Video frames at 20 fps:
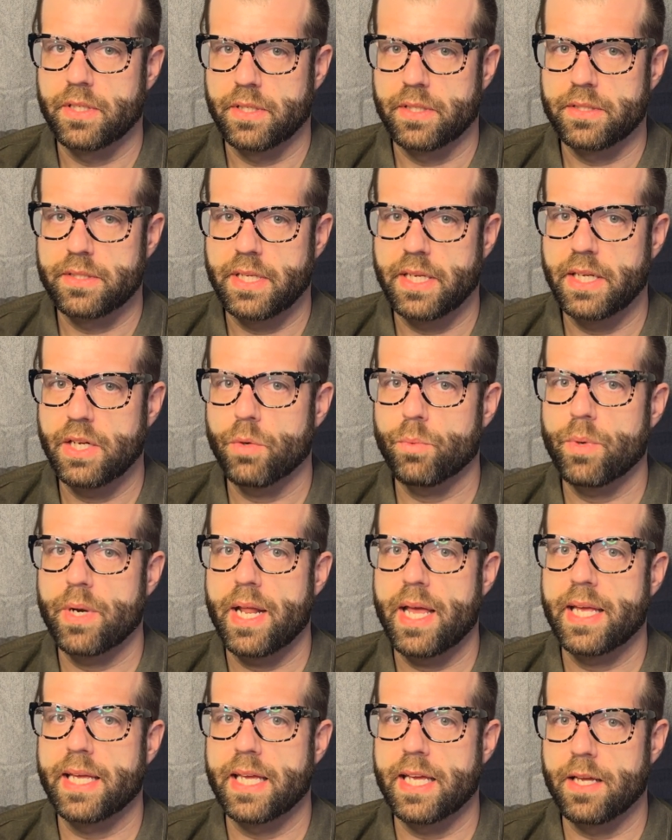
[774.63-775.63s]
Tina
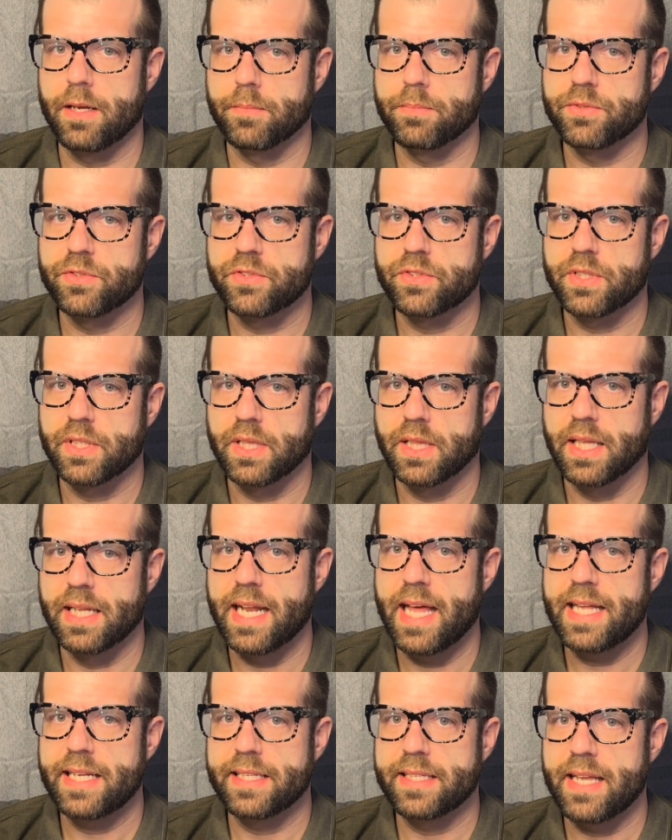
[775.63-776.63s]
Renee Gibbs,
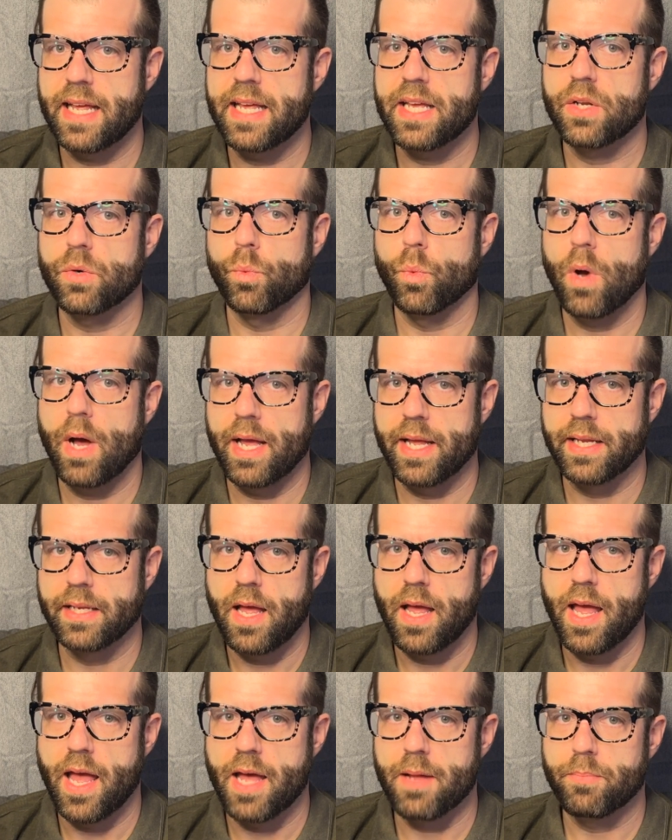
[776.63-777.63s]
Lynette Dayan White,
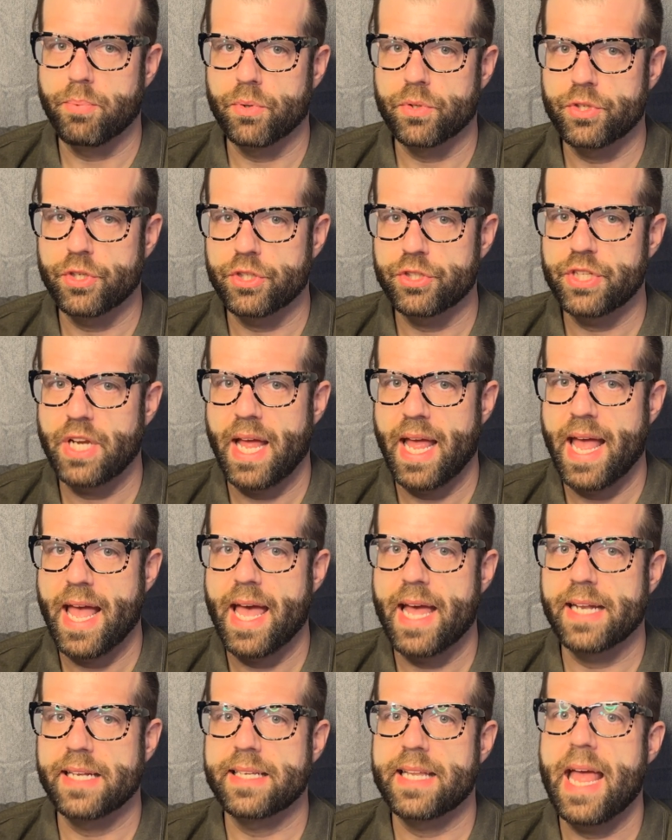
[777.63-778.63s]
and Patricia
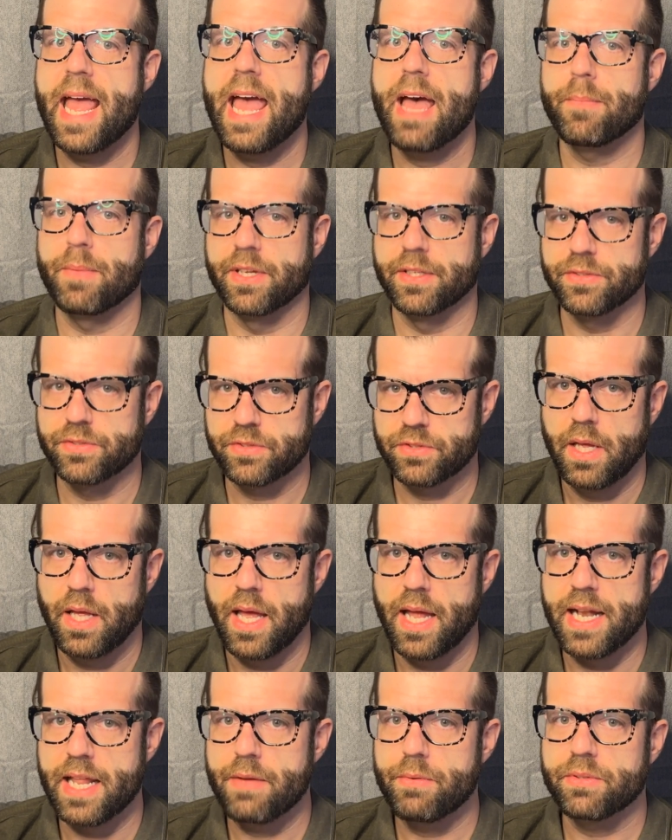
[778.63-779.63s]
Ann Tamez,
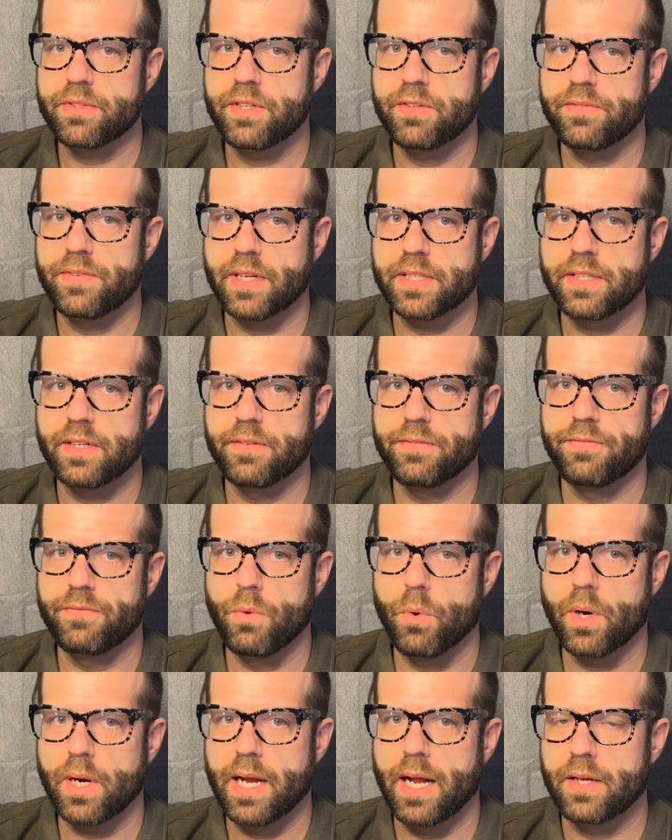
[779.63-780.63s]
and he was convicted of
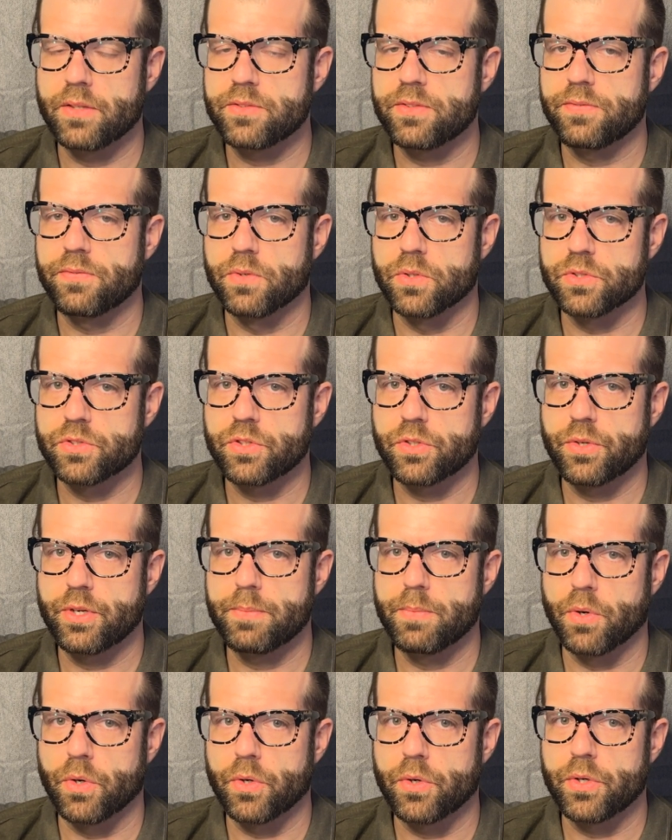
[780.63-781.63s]
4 counts of first-degree
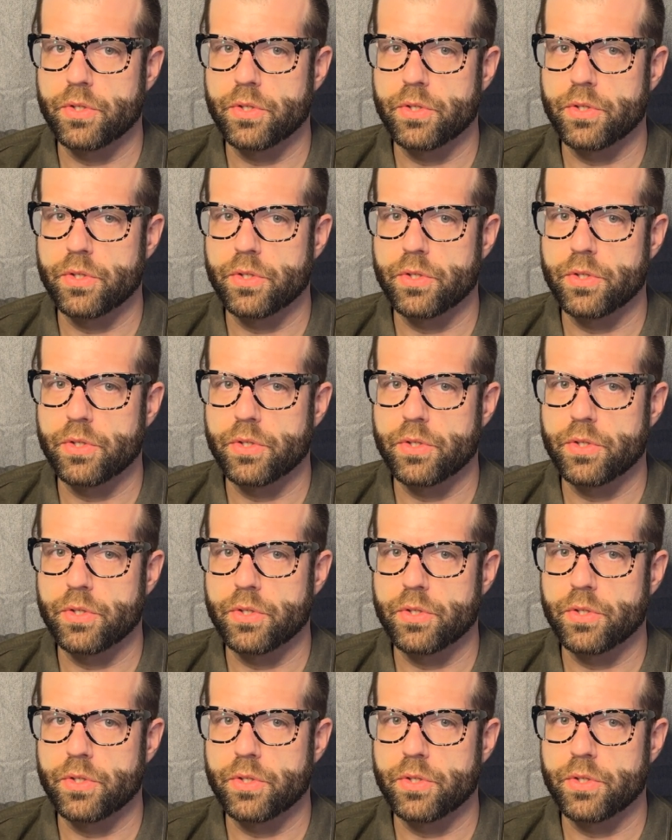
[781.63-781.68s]
murder in